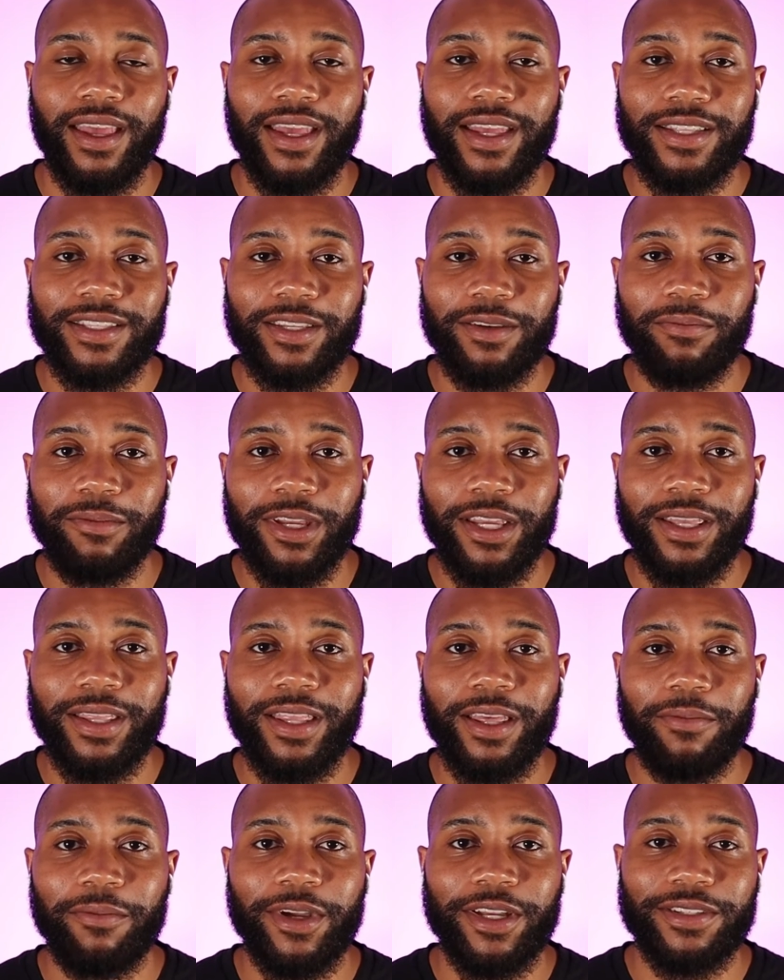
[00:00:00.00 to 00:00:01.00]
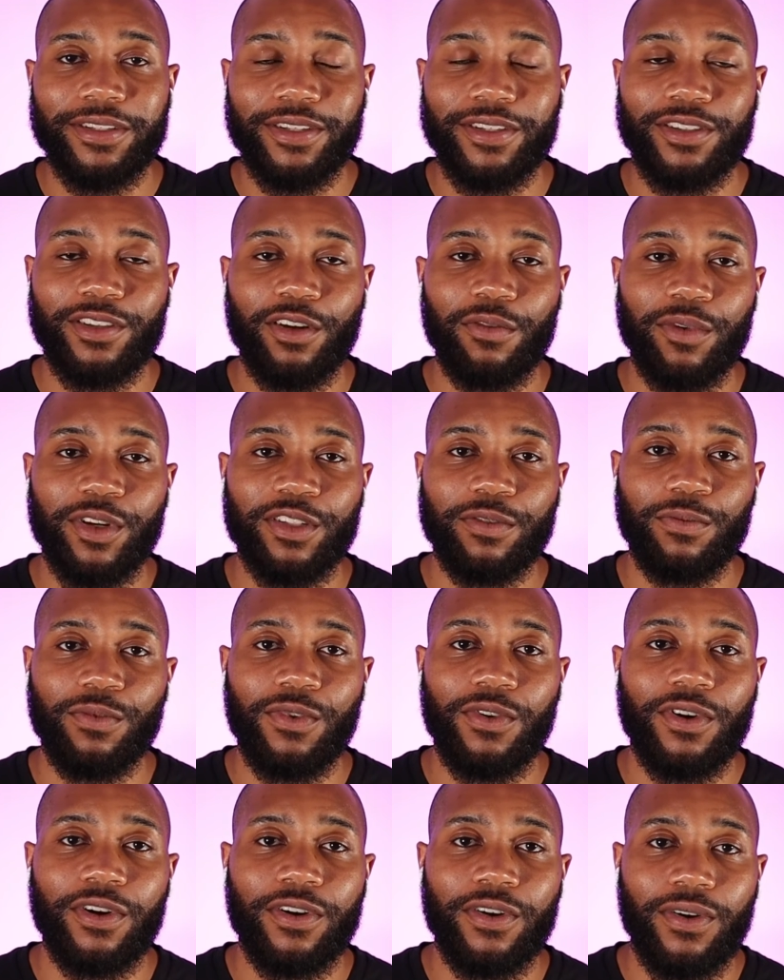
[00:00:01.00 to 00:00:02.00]
And to me, that makes it so much
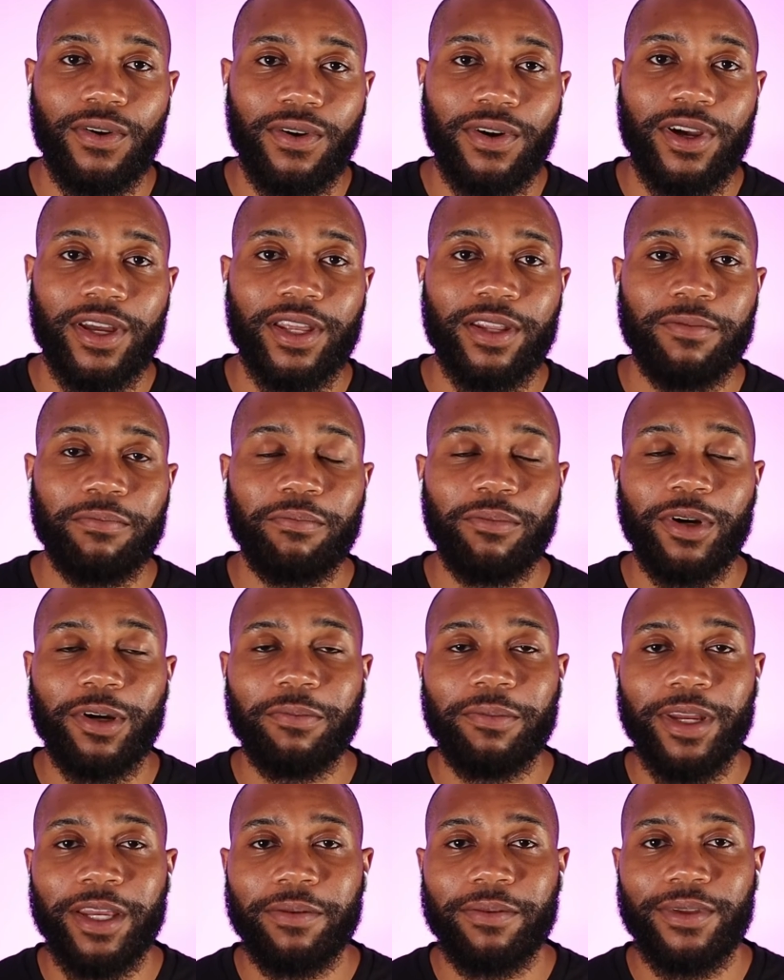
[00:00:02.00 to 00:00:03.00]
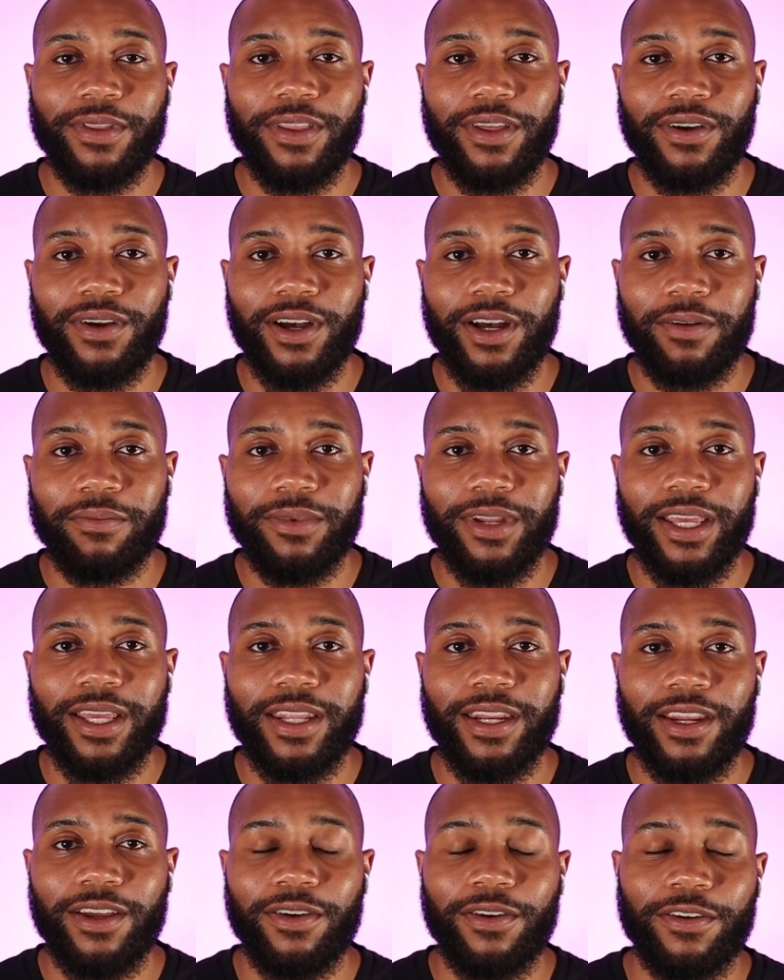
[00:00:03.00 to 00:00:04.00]
more annoying, but maybe they'll
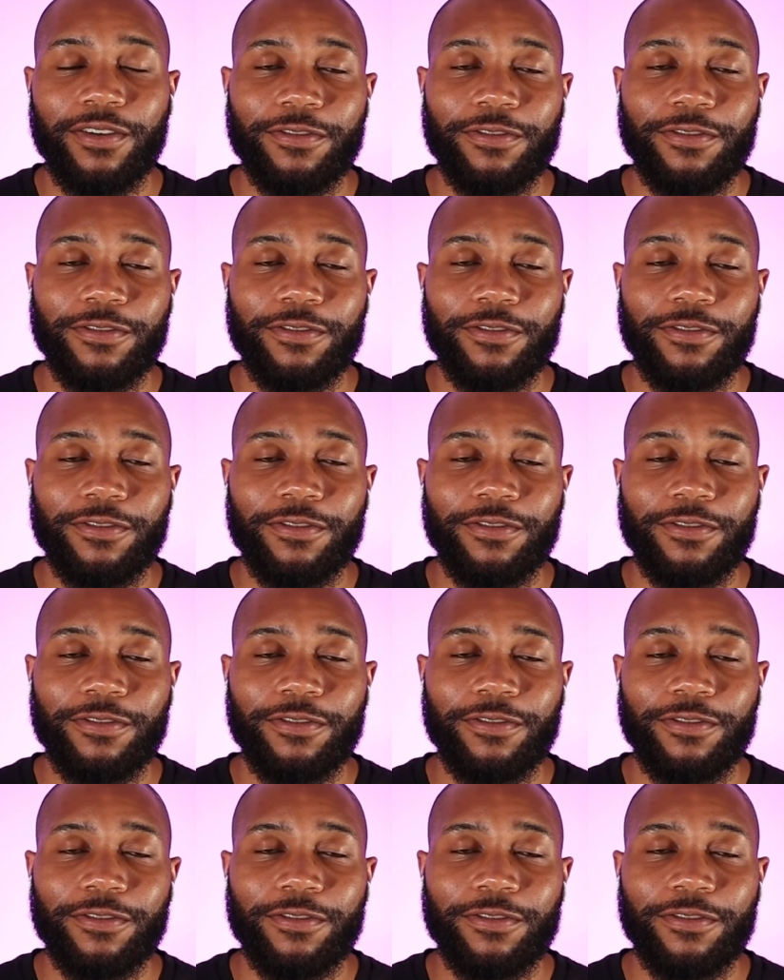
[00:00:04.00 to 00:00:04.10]
update it on a